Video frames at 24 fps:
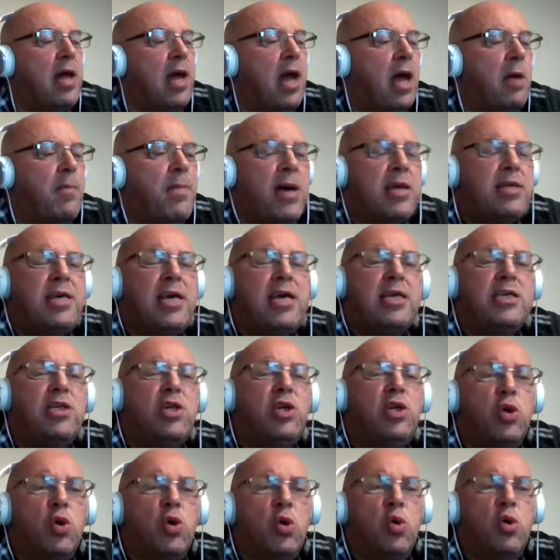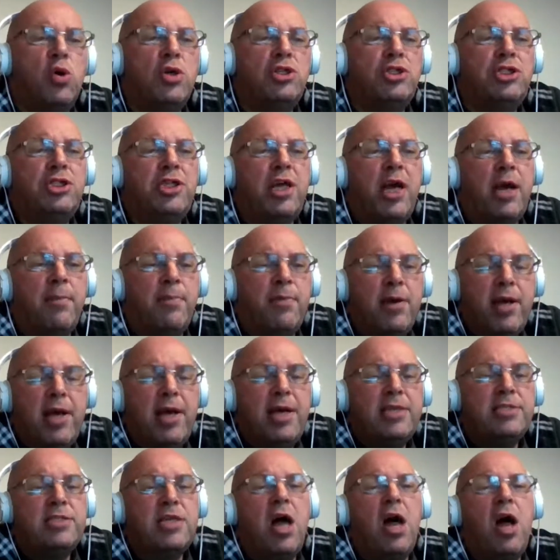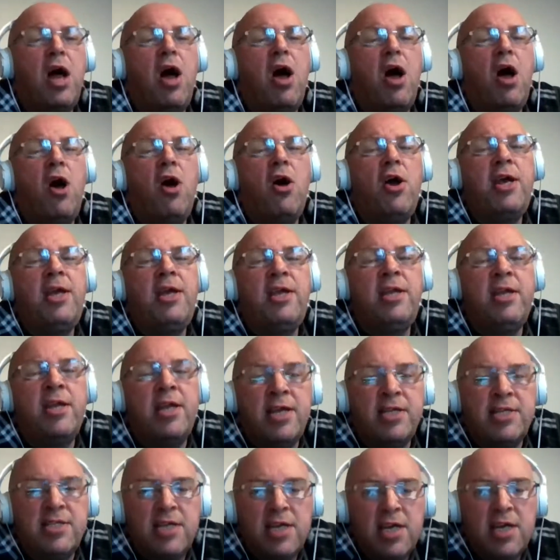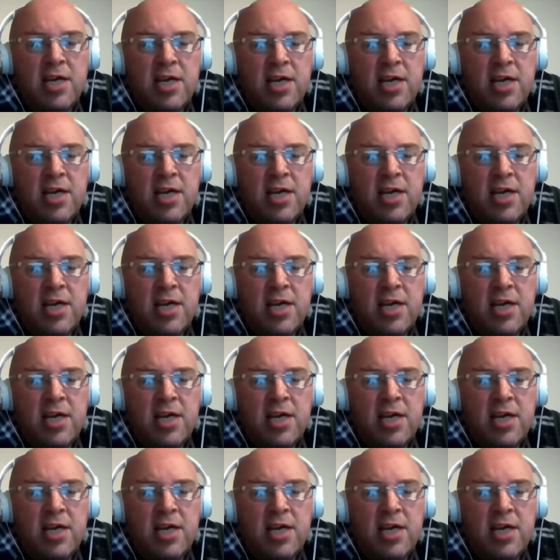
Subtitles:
about His Lordship, His Highness,